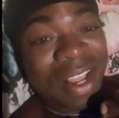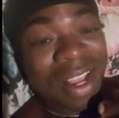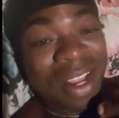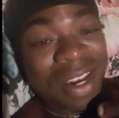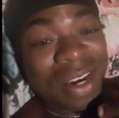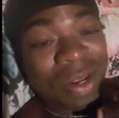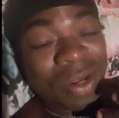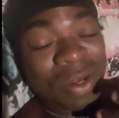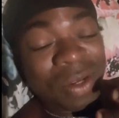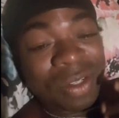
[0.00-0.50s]

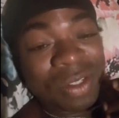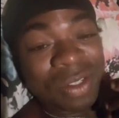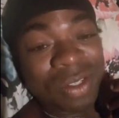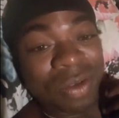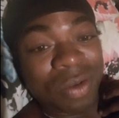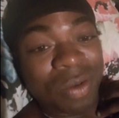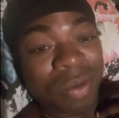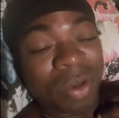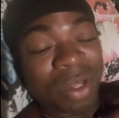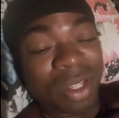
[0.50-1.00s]
and
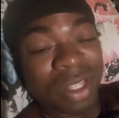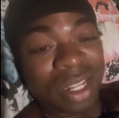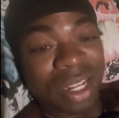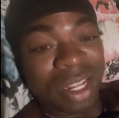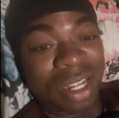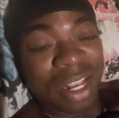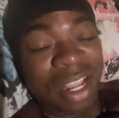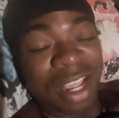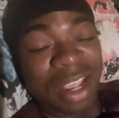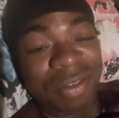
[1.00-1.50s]
also with
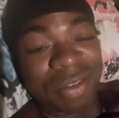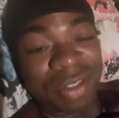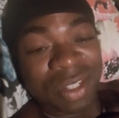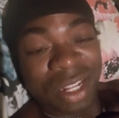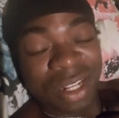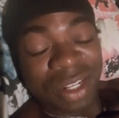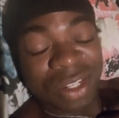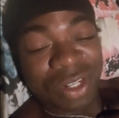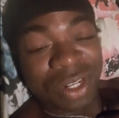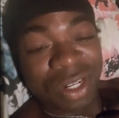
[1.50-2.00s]
a
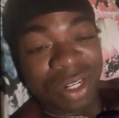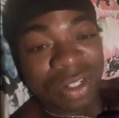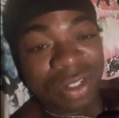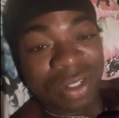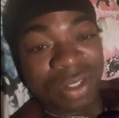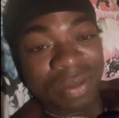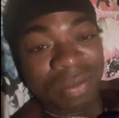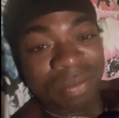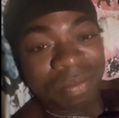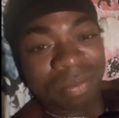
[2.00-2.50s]
lifestyle
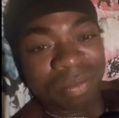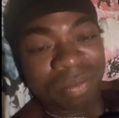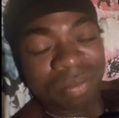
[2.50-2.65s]
change?